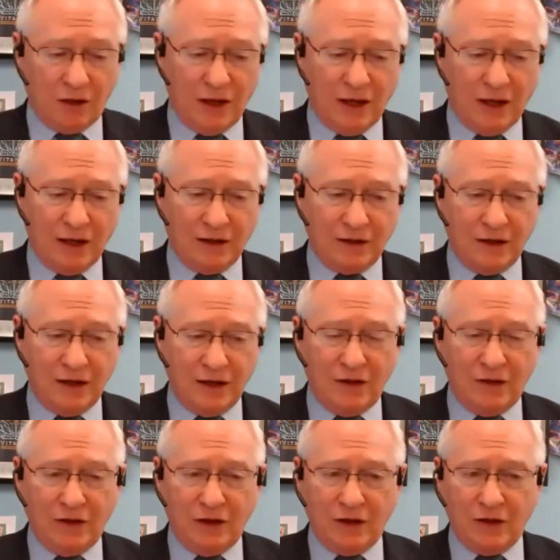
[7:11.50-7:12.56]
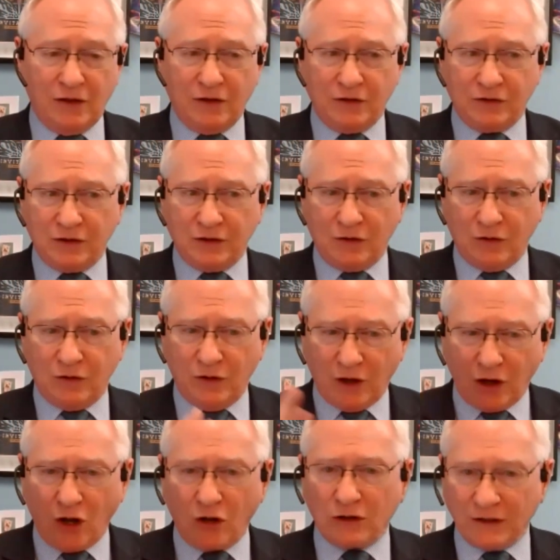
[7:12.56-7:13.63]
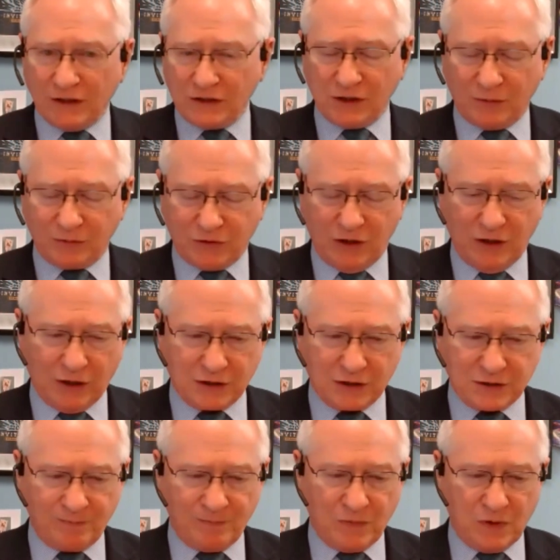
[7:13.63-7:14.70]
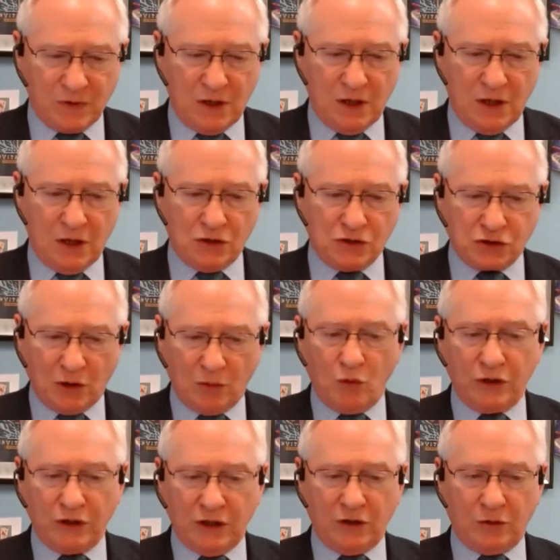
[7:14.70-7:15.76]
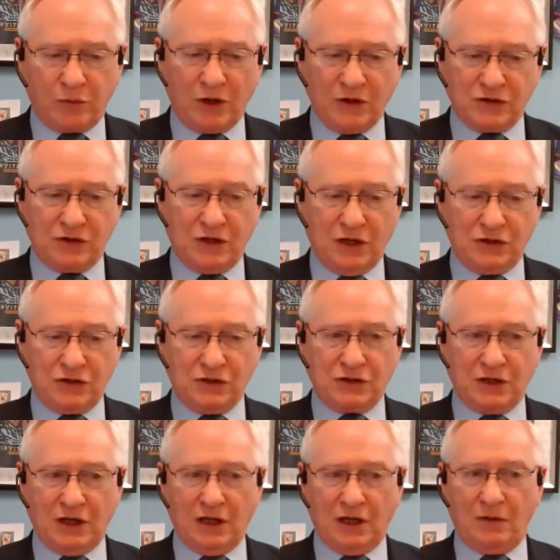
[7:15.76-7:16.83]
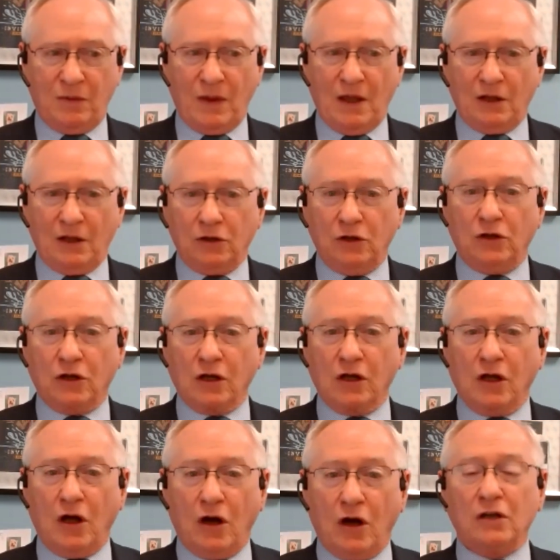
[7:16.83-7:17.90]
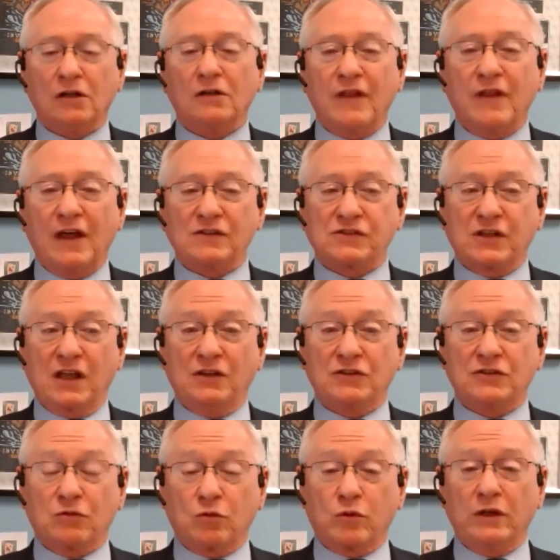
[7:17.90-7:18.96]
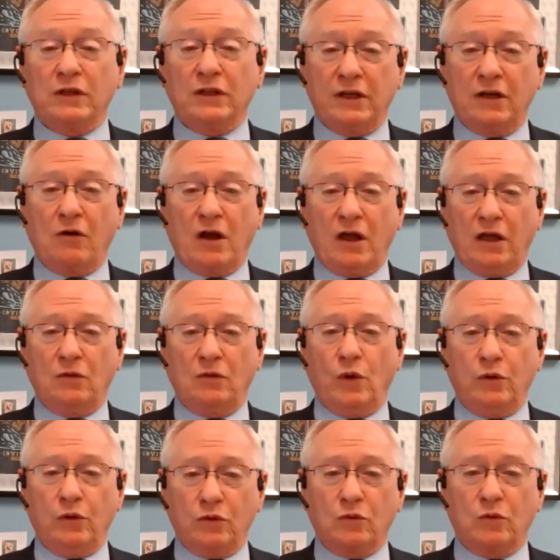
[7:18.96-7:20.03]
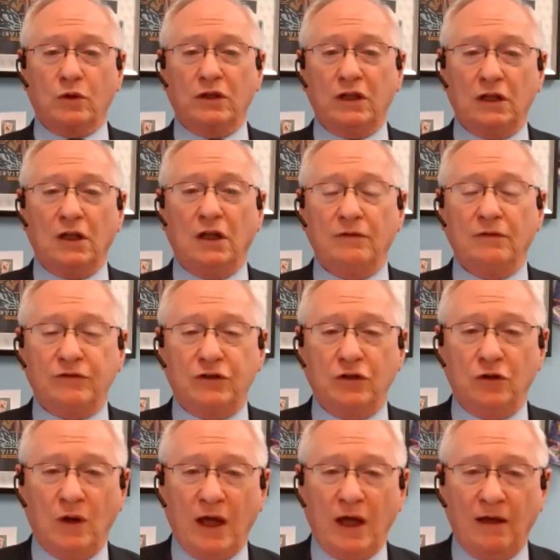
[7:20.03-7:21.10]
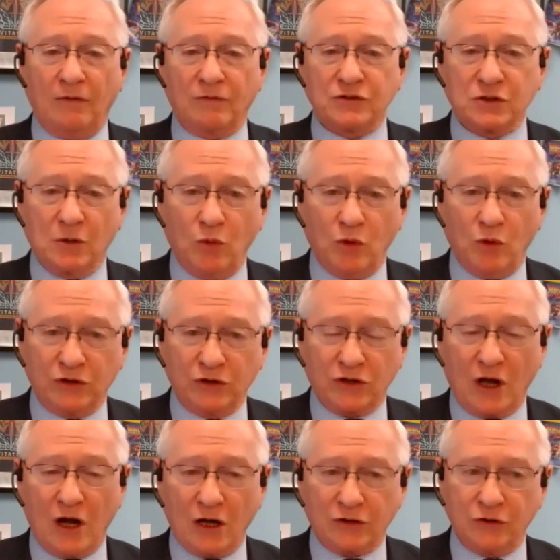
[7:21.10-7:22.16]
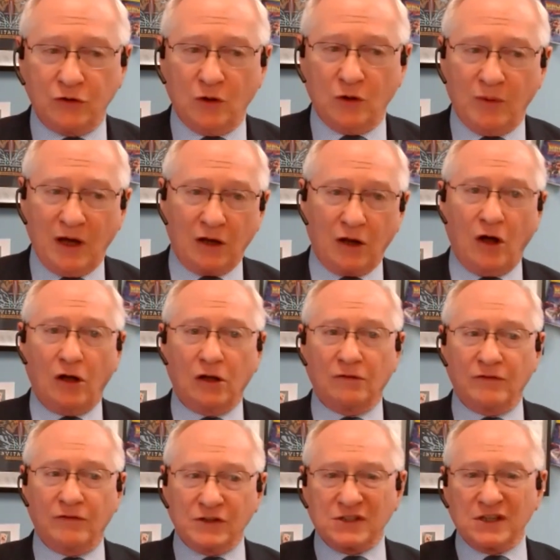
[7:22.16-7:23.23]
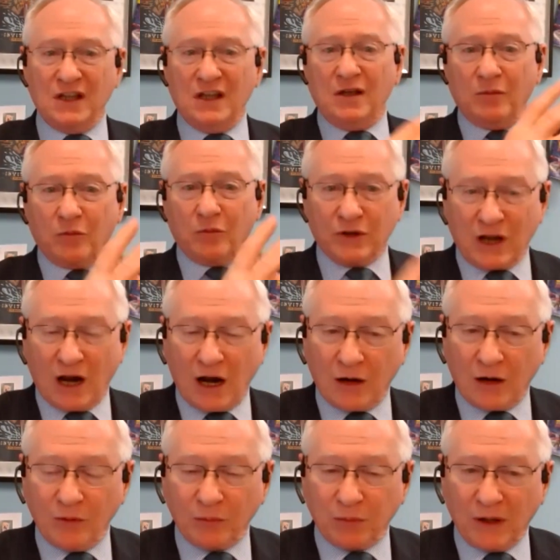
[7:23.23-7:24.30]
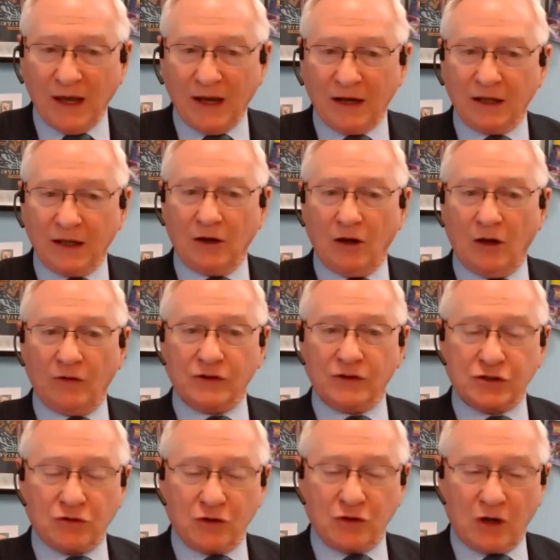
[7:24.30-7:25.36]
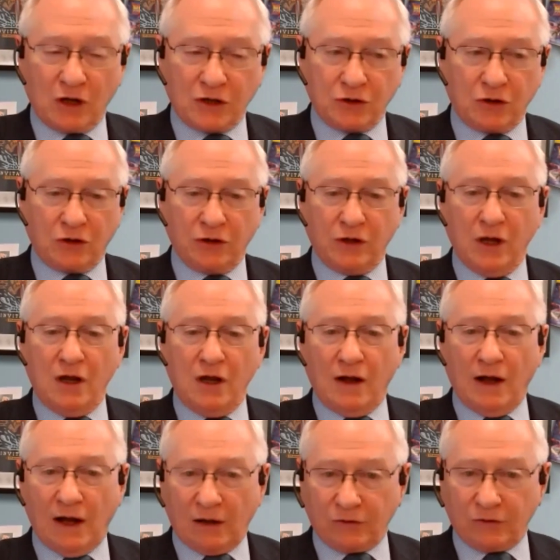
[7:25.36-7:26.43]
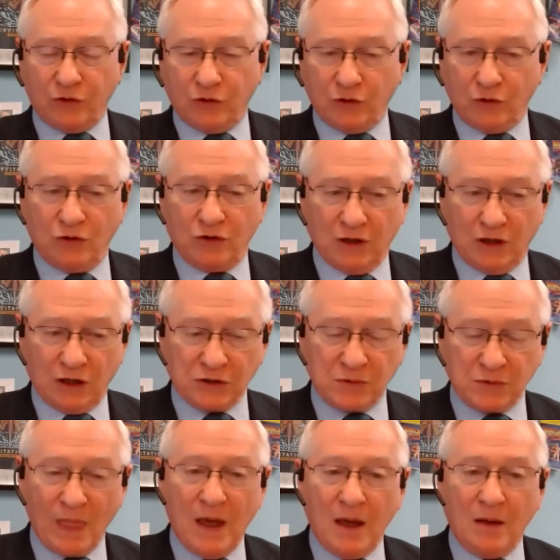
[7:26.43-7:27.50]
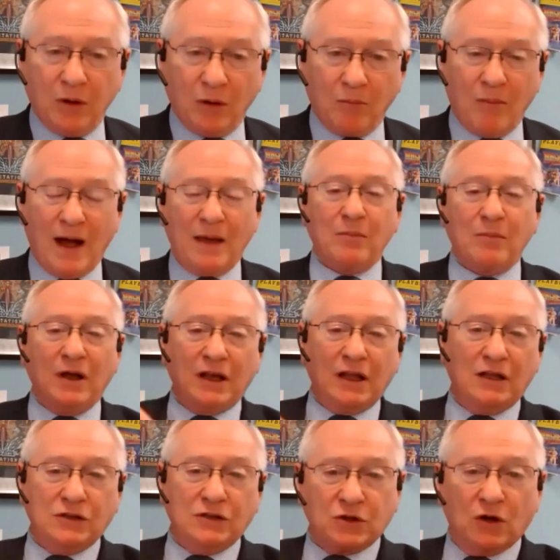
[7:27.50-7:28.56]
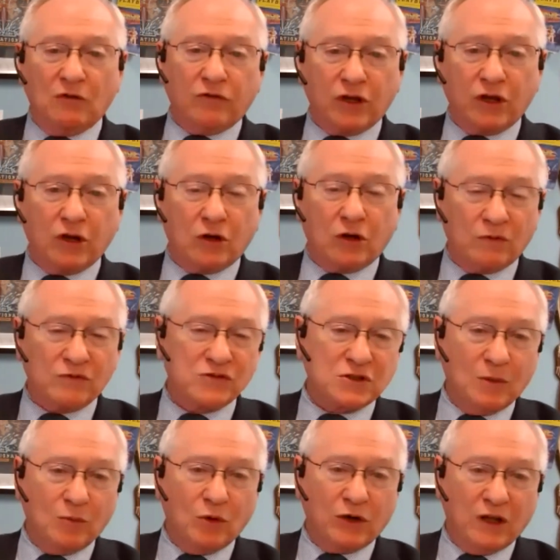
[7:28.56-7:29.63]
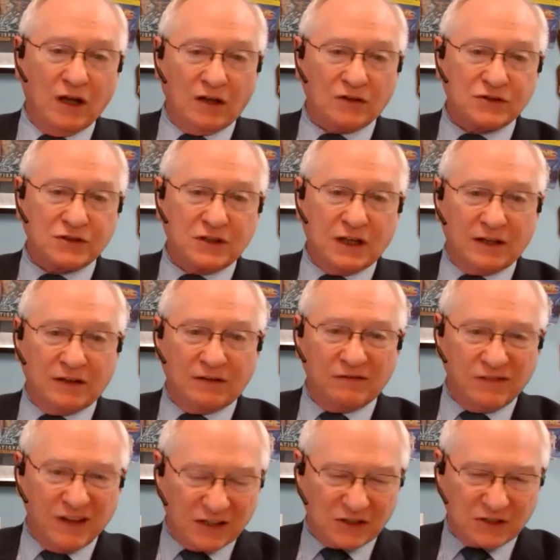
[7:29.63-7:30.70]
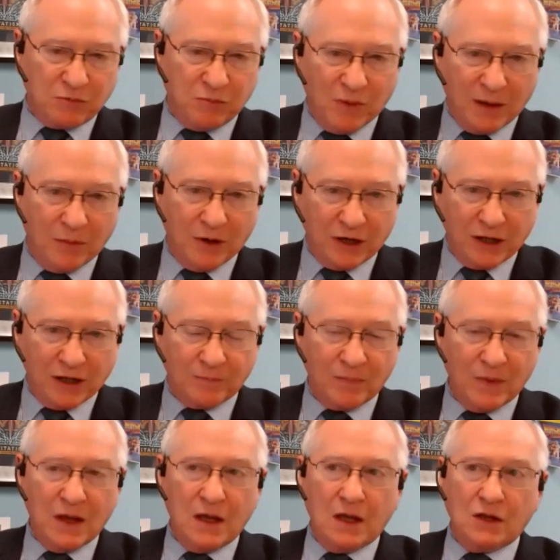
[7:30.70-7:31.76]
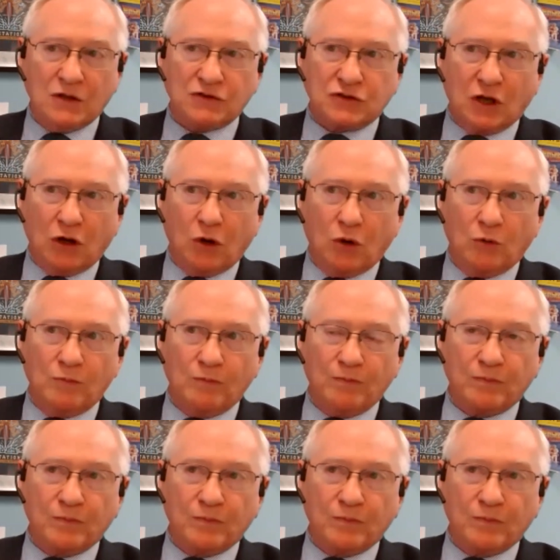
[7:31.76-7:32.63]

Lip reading: And it all leads up to this. Someone in the presentation said, look, all of that sounds really great. We would really love to have someone to talk to about all of this retirement planning and all the structure and how to do things. But my money is over here with someone else that invests my money. So